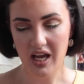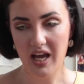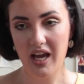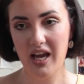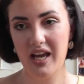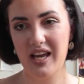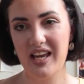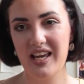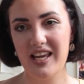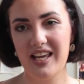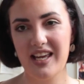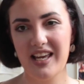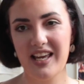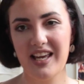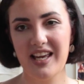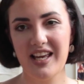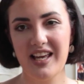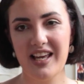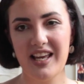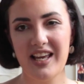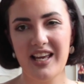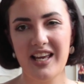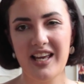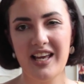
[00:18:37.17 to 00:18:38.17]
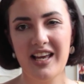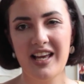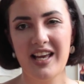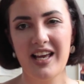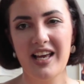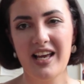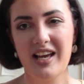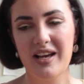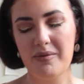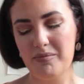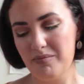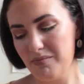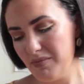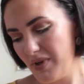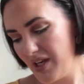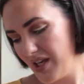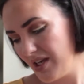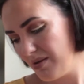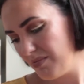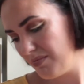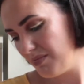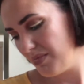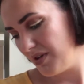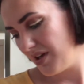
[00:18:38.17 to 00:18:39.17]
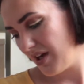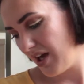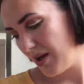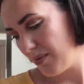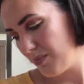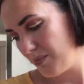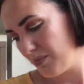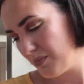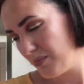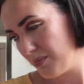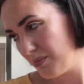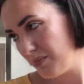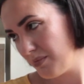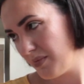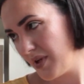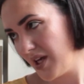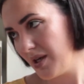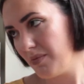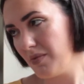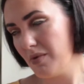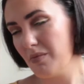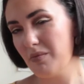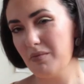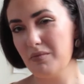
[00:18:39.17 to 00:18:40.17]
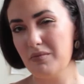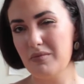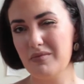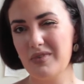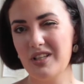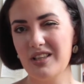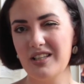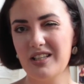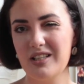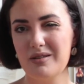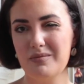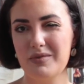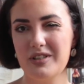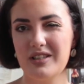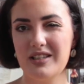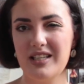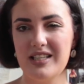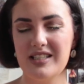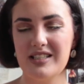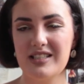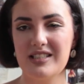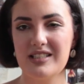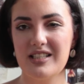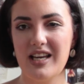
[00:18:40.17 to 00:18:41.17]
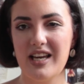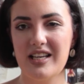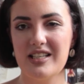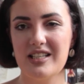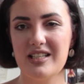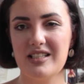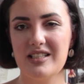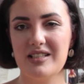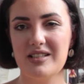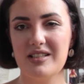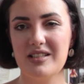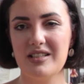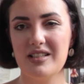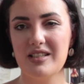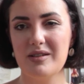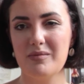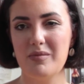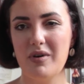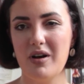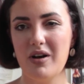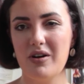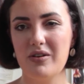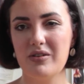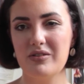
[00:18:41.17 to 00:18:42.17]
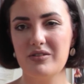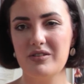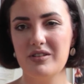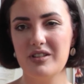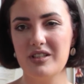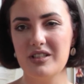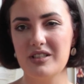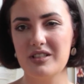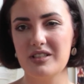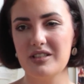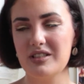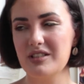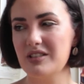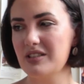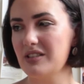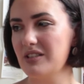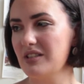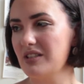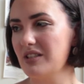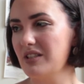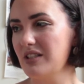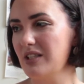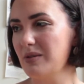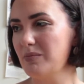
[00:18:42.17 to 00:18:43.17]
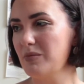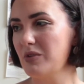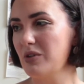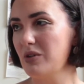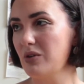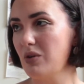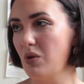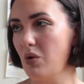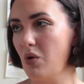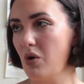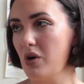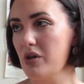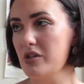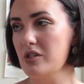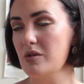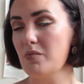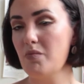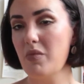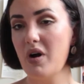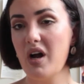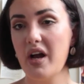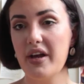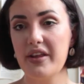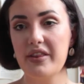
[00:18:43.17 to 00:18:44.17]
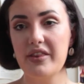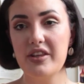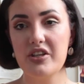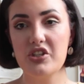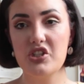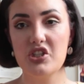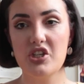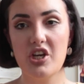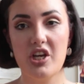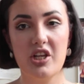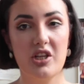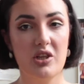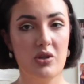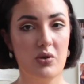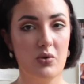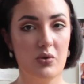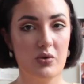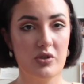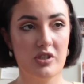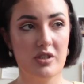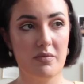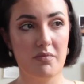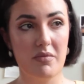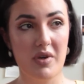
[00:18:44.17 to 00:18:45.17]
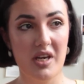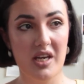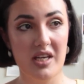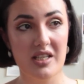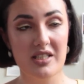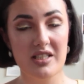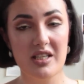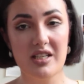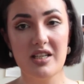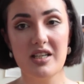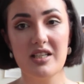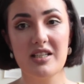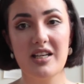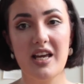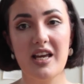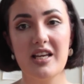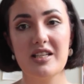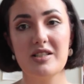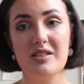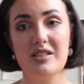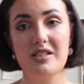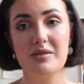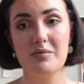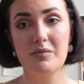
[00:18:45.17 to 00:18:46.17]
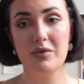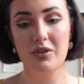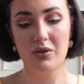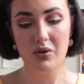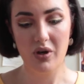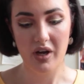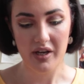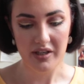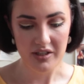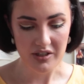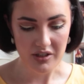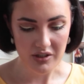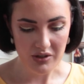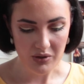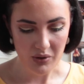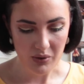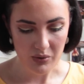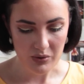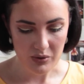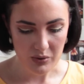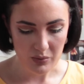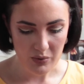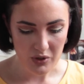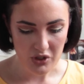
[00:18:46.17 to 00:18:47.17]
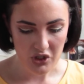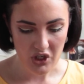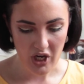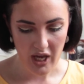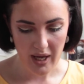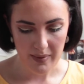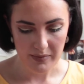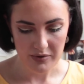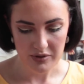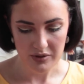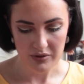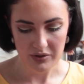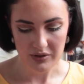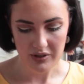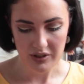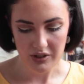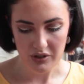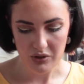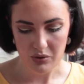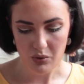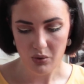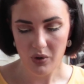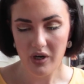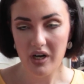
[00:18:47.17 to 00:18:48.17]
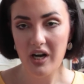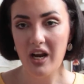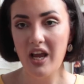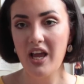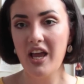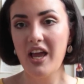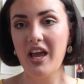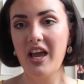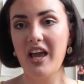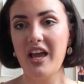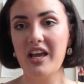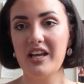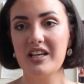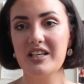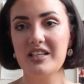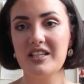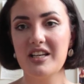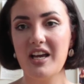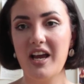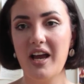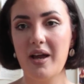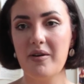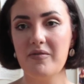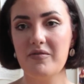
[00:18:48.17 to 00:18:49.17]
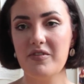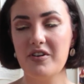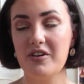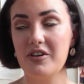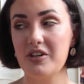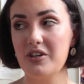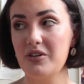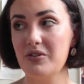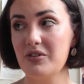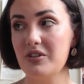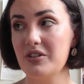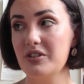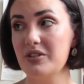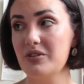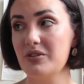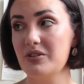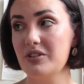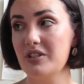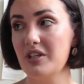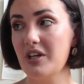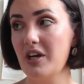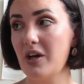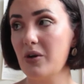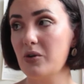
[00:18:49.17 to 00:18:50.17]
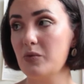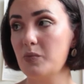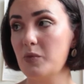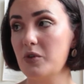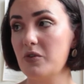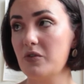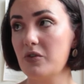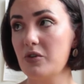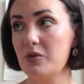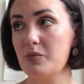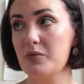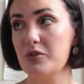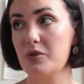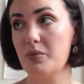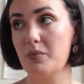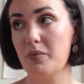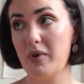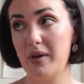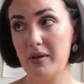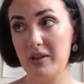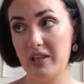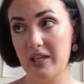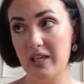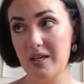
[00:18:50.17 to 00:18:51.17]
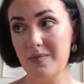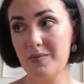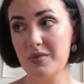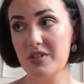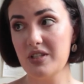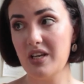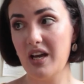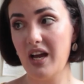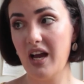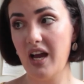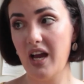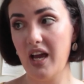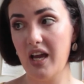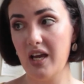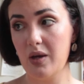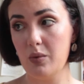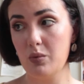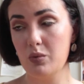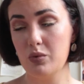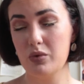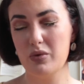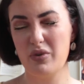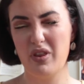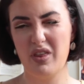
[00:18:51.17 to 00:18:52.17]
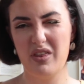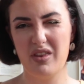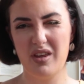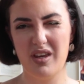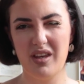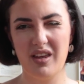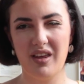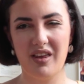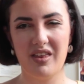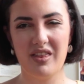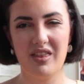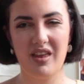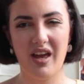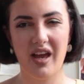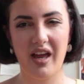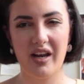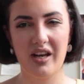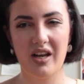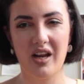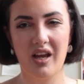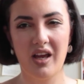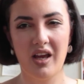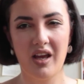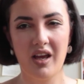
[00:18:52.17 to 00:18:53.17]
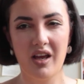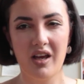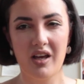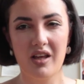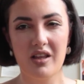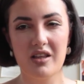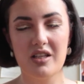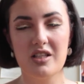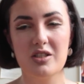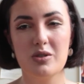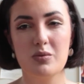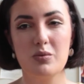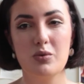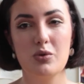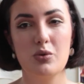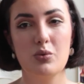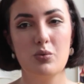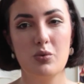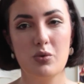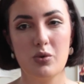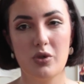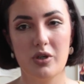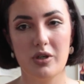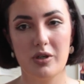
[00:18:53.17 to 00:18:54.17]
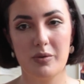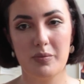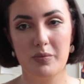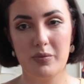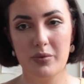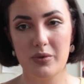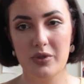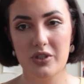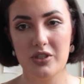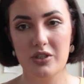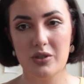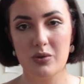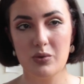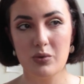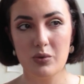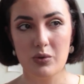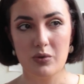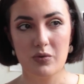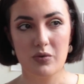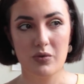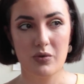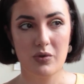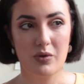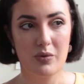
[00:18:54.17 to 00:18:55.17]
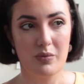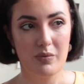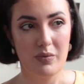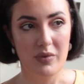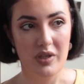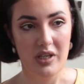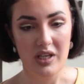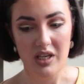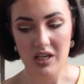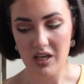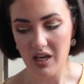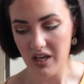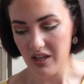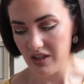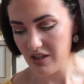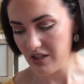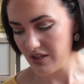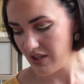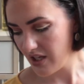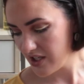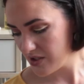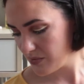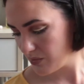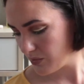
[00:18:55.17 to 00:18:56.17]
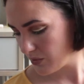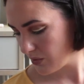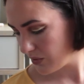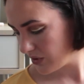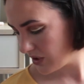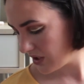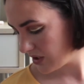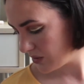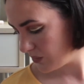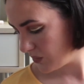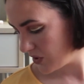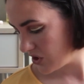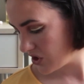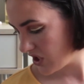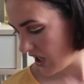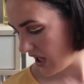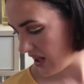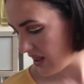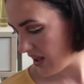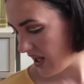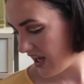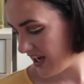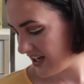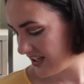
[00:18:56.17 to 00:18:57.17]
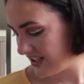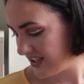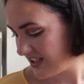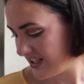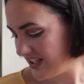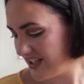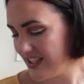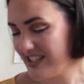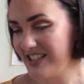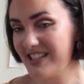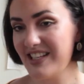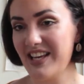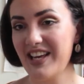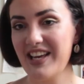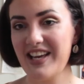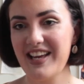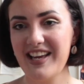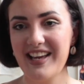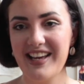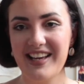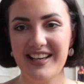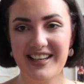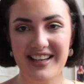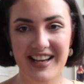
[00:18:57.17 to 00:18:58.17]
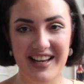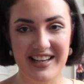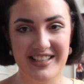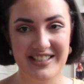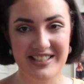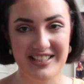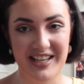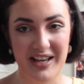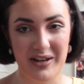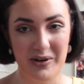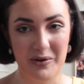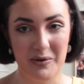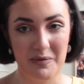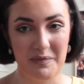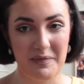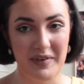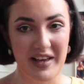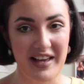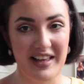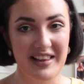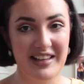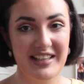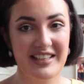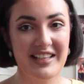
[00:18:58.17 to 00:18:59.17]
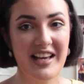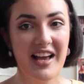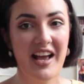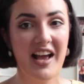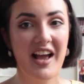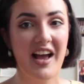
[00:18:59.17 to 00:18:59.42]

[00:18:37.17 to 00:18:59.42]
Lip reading: I'm maybe a little bit less excited about this lip gloss, but the shade looks amazing. It has blue undertones, which I absolutely adore, and I'm very curious to see how it performs on my lips. I would think that this would work pretty good for me. And the last product which I liked is an eyeshadow palette.